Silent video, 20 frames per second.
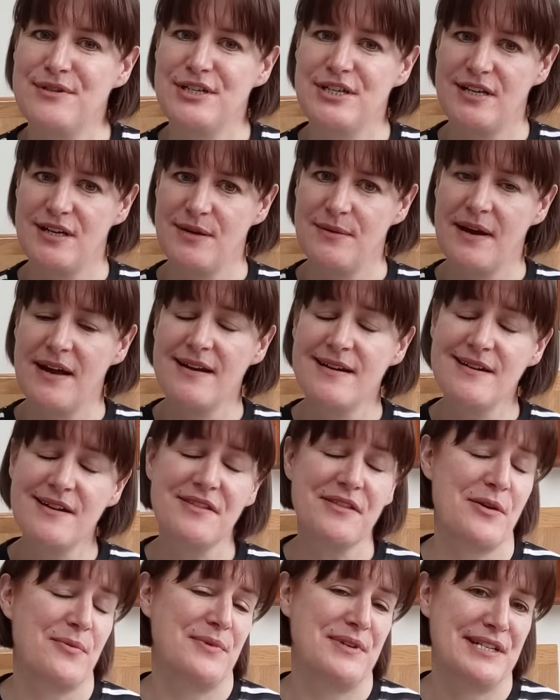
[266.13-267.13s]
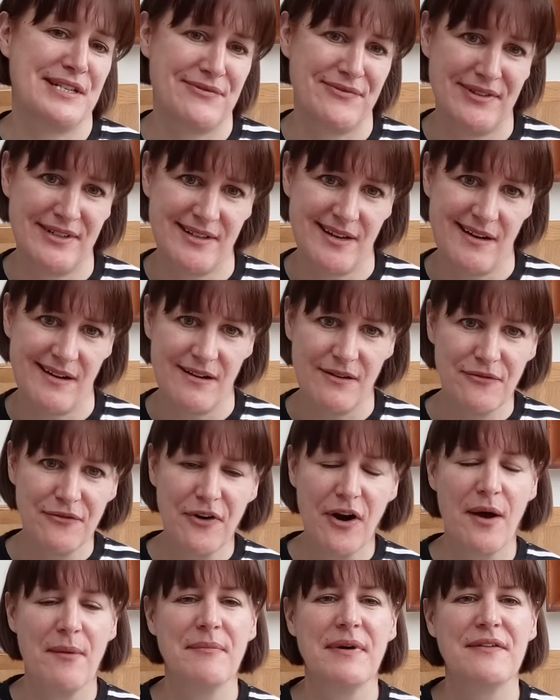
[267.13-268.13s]
to another wonderful girl
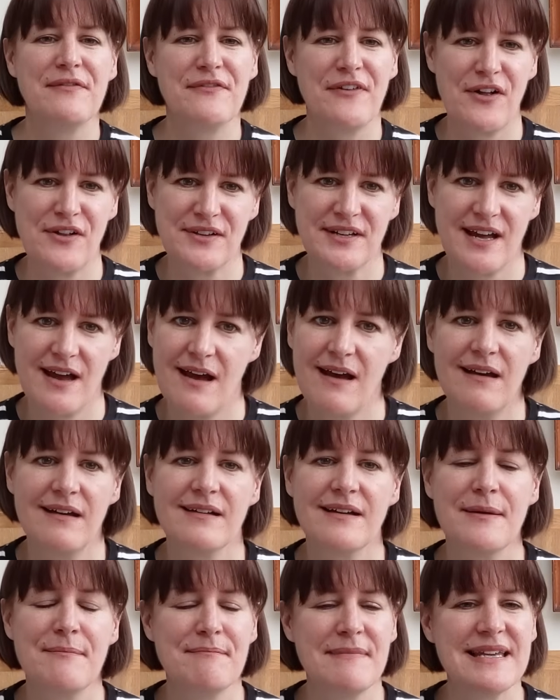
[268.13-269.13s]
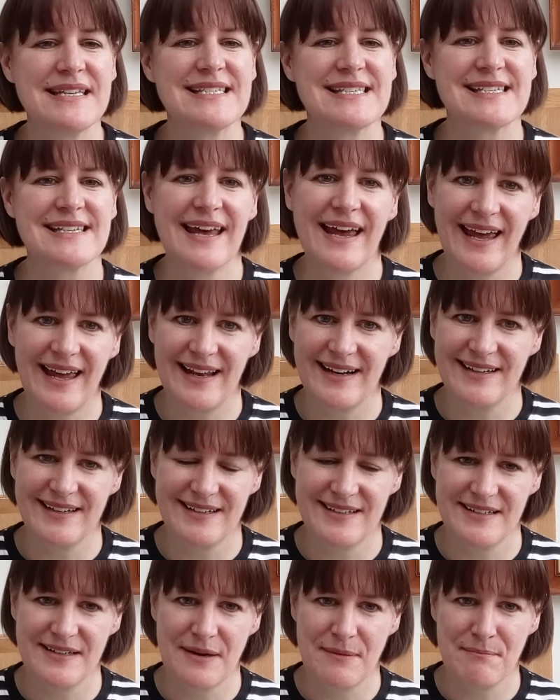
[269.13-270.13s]
from Falkirk, Miss
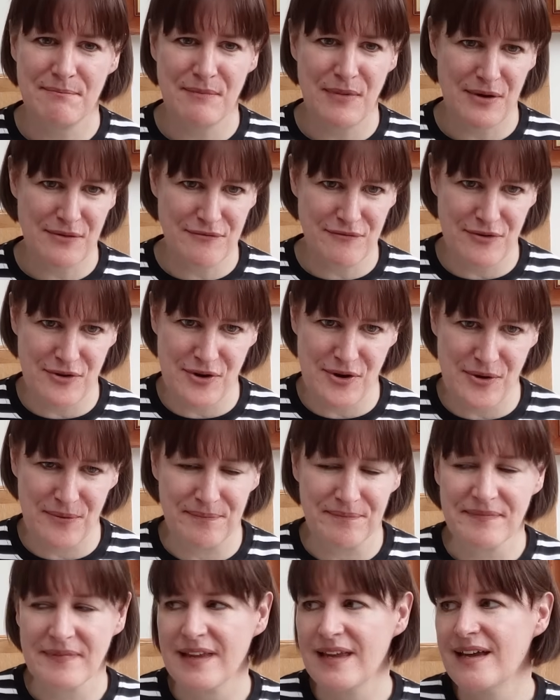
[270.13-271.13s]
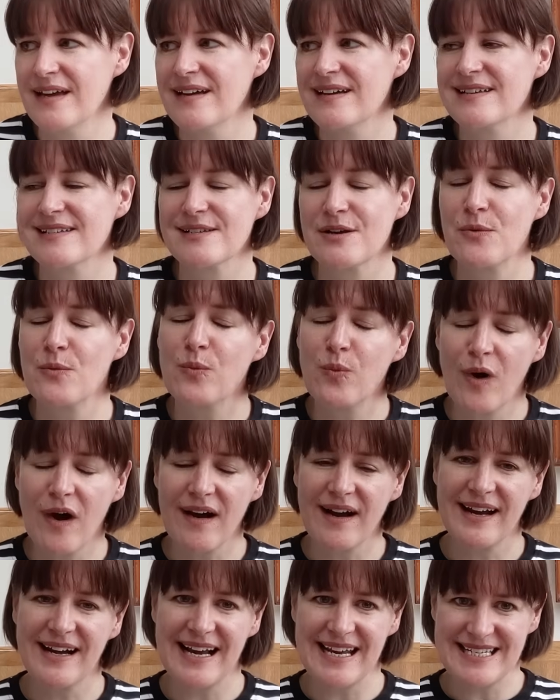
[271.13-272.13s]
Helen Monro. So
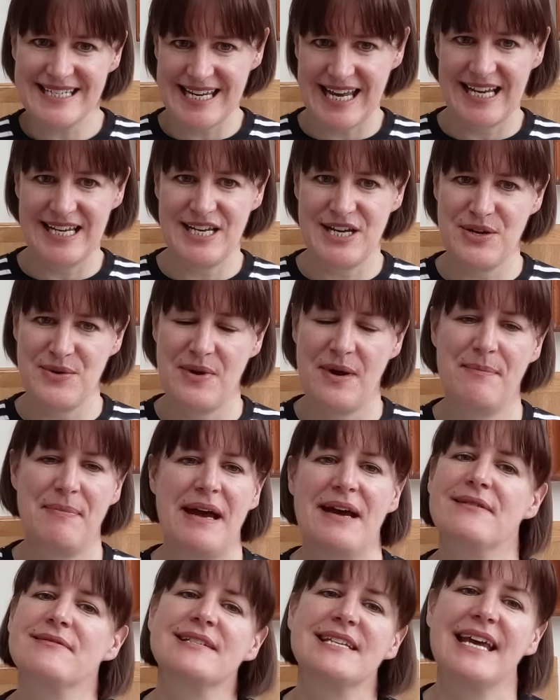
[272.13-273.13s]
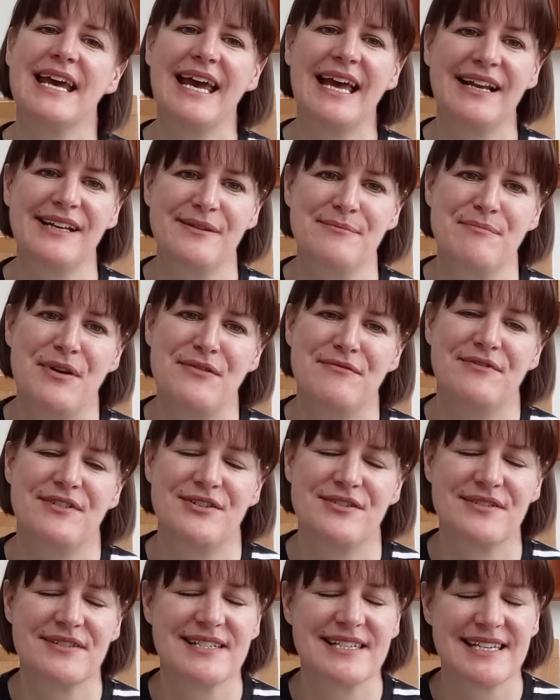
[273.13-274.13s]
what can I tell you about Helen
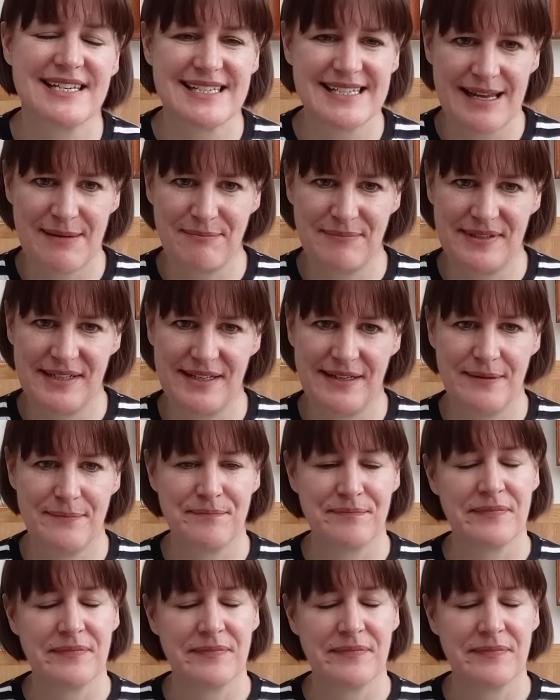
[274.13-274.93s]
Monro's sampler?